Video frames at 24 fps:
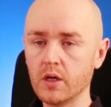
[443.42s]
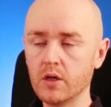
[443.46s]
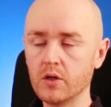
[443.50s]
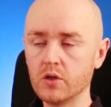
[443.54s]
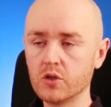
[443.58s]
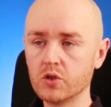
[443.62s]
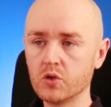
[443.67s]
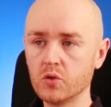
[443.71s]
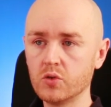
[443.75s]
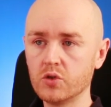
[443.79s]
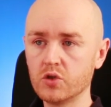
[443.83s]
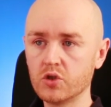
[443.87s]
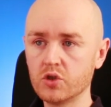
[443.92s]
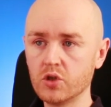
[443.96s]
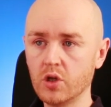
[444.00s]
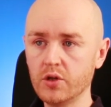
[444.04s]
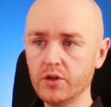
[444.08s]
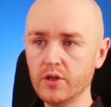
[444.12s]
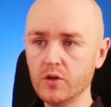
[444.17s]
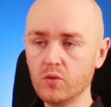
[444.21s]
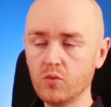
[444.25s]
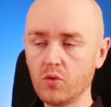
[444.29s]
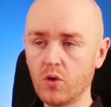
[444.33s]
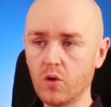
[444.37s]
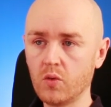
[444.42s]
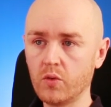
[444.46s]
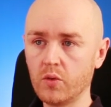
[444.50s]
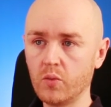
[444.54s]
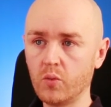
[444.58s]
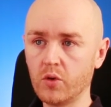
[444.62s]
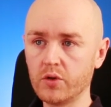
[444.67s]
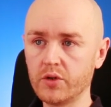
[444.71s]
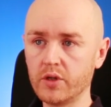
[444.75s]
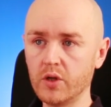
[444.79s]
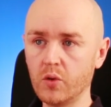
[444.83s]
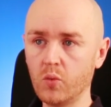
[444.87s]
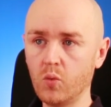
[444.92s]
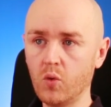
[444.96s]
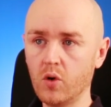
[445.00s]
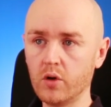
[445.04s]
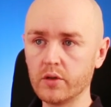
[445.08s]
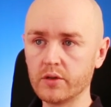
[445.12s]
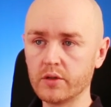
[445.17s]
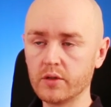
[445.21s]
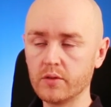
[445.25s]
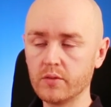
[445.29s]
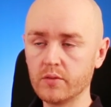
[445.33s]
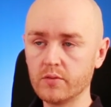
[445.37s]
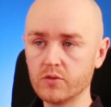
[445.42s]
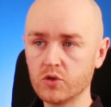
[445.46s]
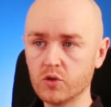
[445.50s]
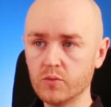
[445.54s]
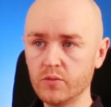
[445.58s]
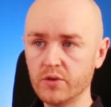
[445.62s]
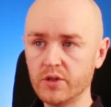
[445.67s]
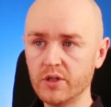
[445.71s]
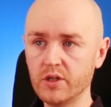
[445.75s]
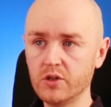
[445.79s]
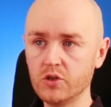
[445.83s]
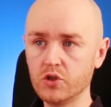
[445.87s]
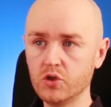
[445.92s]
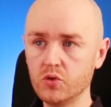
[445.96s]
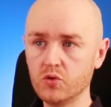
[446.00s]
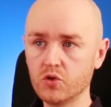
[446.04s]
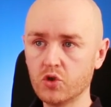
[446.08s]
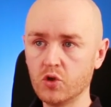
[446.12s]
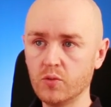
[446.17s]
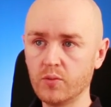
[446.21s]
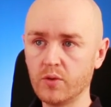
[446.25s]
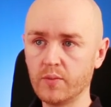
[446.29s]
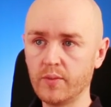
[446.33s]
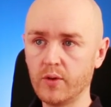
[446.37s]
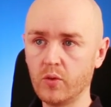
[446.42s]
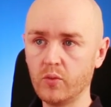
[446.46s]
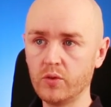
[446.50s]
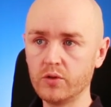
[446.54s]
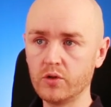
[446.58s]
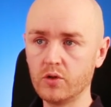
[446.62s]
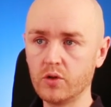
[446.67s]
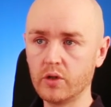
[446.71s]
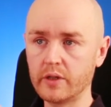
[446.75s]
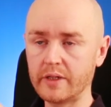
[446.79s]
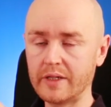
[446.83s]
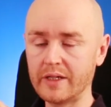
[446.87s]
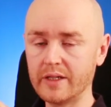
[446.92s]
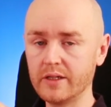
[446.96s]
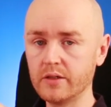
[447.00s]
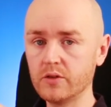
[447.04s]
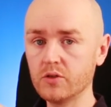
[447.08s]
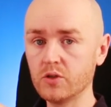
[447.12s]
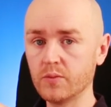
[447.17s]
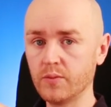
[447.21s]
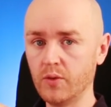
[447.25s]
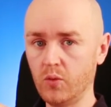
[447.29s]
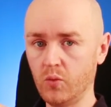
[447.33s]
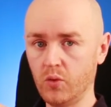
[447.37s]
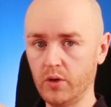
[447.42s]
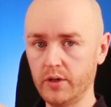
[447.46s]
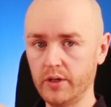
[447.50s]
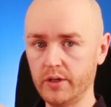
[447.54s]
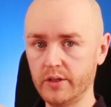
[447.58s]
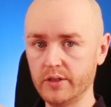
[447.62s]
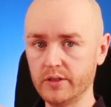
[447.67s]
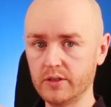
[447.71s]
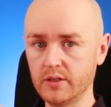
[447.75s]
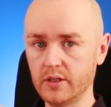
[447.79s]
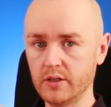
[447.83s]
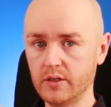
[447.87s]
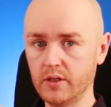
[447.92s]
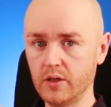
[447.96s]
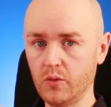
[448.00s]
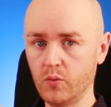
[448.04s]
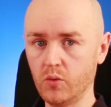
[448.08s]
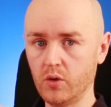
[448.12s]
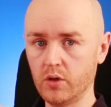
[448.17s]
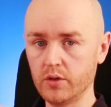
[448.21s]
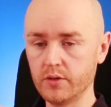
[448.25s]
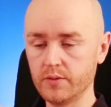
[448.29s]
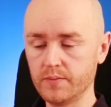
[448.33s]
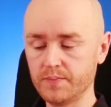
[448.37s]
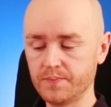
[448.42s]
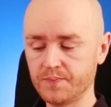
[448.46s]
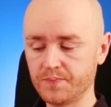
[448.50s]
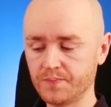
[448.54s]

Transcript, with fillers: So there's nothing wrong with what they want. Some of the issues come about when they're not clear about what it is that they want.